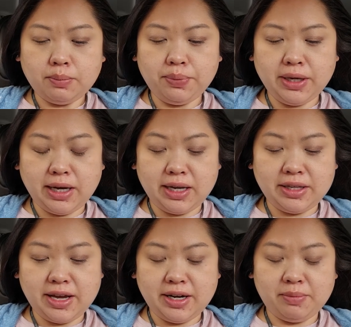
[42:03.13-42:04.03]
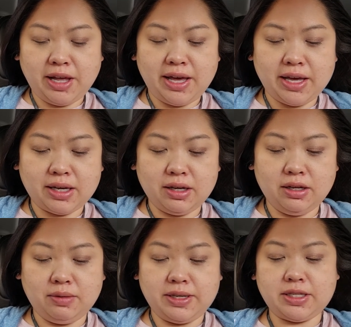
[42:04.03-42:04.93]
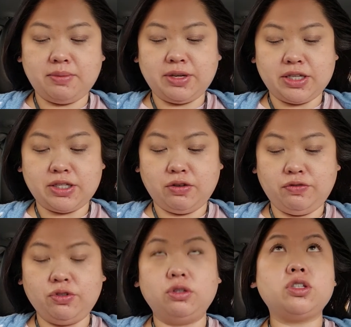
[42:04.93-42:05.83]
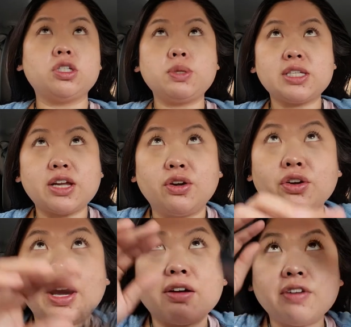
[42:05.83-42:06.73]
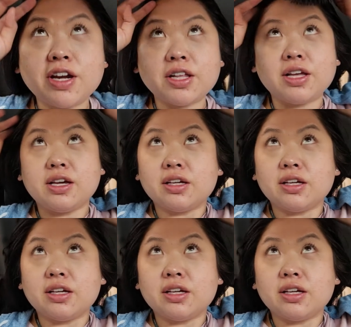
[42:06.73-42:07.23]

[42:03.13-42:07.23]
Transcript: But then I'm like, oh, my stomach is so full just because I don't know how to regulate.